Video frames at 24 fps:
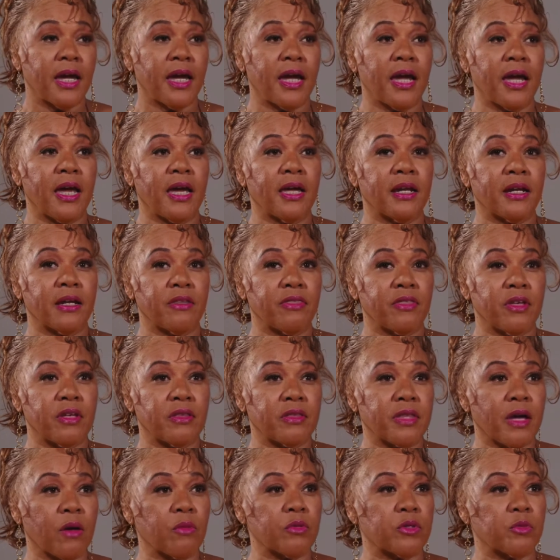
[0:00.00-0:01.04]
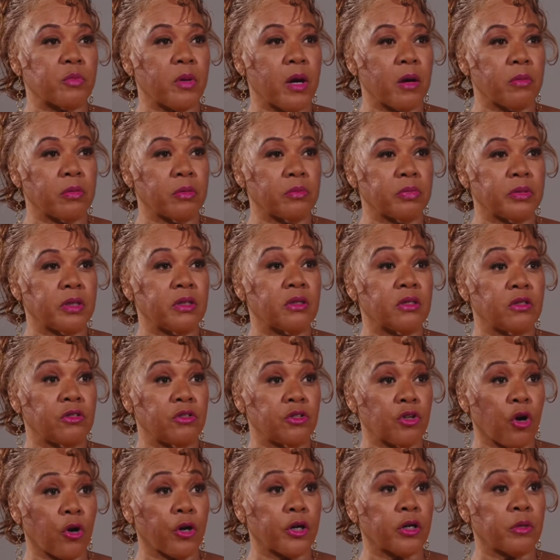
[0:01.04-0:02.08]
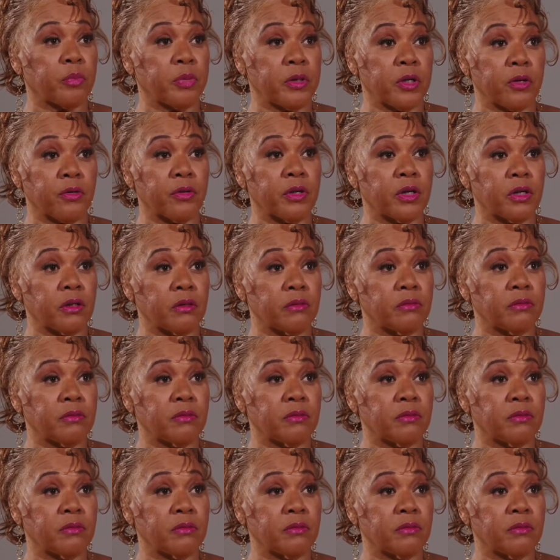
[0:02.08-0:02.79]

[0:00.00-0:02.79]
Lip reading: And I think that was probably the dark period,